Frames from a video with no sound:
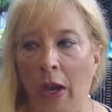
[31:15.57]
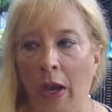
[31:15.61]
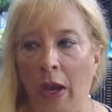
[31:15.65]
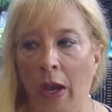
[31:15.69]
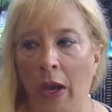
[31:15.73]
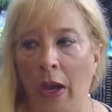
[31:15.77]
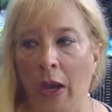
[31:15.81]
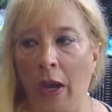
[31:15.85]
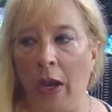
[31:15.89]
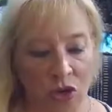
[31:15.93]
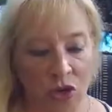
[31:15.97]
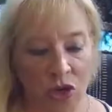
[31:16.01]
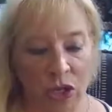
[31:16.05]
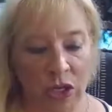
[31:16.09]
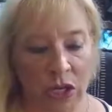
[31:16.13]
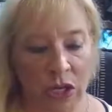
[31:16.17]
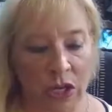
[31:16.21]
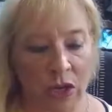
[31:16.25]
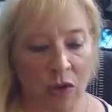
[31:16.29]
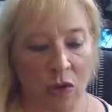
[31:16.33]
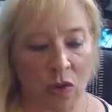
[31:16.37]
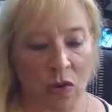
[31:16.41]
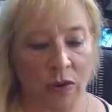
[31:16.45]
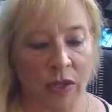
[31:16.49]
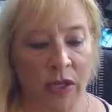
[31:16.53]
Usually
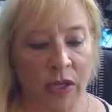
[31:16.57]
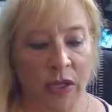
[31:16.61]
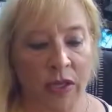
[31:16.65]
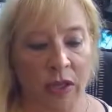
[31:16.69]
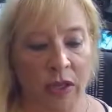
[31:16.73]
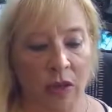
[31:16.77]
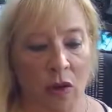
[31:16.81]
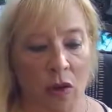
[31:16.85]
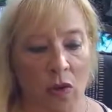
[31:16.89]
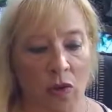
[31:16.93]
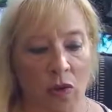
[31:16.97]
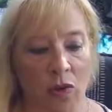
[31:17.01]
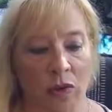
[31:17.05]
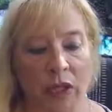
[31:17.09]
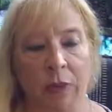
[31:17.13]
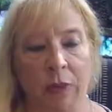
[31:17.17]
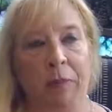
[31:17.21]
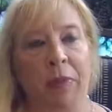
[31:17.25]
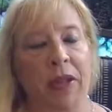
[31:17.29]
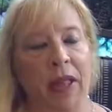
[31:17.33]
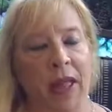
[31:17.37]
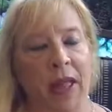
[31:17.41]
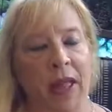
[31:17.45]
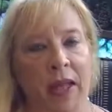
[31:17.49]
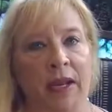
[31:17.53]
the only
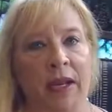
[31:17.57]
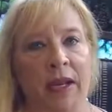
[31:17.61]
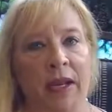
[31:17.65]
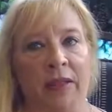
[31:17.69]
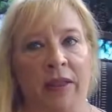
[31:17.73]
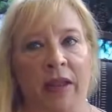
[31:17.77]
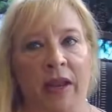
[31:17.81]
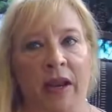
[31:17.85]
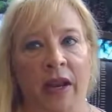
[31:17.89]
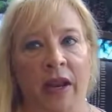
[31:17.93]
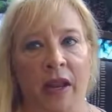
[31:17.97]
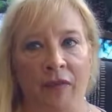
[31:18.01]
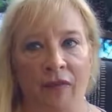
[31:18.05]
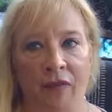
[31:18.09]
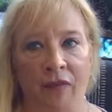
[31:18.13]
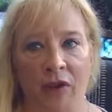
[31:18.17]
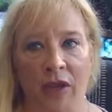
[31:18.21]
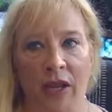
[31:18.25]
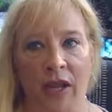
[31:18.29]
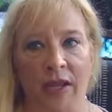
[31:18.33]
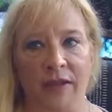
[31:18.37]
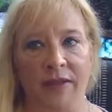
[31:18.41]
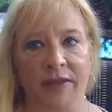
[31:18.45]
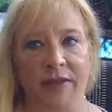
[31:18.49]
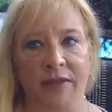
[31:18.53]
planning that ever
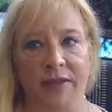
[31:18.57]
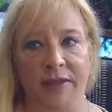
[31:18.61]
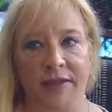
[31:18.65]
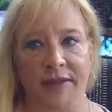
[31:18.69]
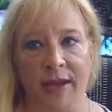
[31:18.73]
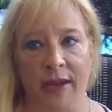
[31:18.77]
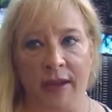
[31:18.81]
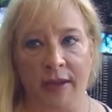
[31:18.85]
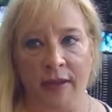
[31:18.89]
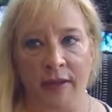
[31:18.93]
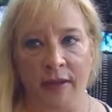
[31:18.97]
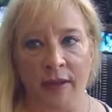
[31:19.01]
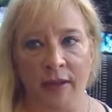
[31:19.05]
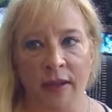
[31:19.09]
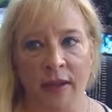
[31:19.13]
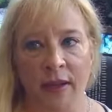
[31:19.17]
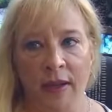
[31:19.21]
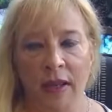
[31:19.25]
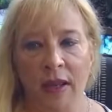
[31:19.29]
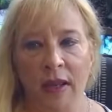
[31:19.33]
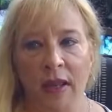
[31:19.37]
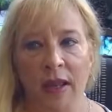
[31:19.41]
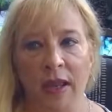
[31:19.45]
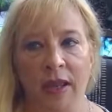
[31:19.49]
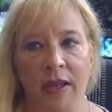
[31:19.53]
gets done
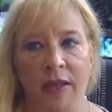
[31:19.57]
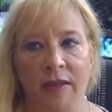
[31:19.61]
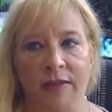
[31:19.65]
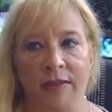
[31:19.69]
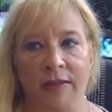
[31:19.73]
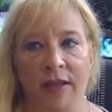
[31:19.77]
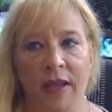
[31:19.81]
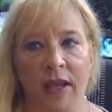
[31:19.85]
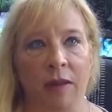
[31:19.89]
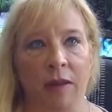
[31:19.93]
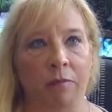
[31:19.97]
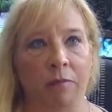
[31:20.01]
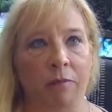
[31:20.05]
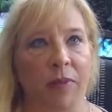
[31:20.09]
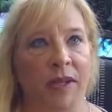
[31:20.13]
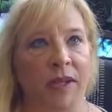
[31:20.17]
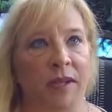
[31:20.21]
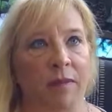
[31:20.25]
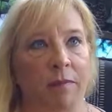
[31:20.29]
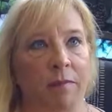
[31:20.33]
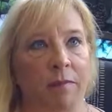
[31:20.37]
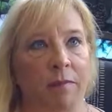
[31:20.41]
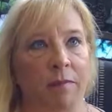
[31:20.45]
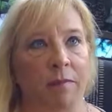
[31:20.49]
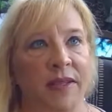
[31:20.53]
is in
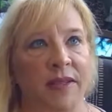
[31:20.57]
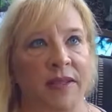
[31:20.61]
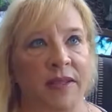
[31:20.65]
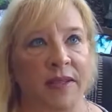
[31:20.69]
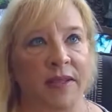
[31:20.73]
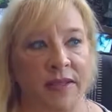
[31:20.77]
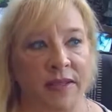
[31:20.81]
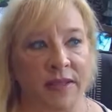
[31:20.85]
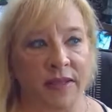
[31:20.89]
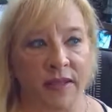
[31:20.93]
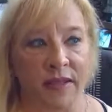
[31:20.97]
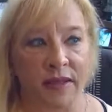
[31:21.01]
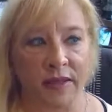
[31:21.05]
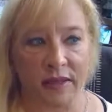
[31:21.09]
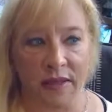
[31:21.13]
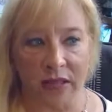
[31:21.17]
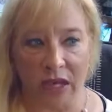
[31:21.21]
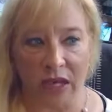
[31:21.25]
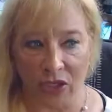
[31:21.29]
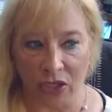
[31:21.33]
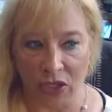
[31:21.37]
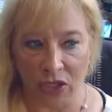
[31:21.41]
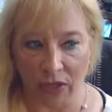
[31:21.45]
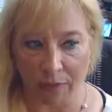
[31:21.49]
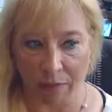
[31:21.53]
the business
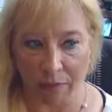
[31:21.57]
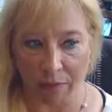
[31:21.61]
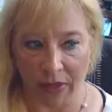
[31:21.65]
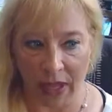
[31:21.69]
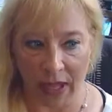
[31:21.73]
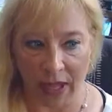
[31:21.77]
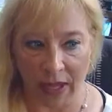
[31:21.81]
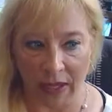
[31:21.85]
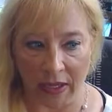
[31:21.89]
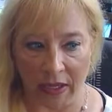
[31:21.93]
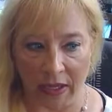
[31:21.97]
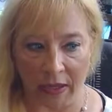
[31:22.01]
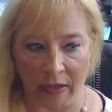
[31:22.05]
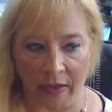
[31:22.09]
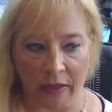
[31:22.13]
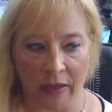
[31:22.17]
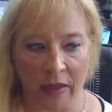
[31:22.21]
succession planning.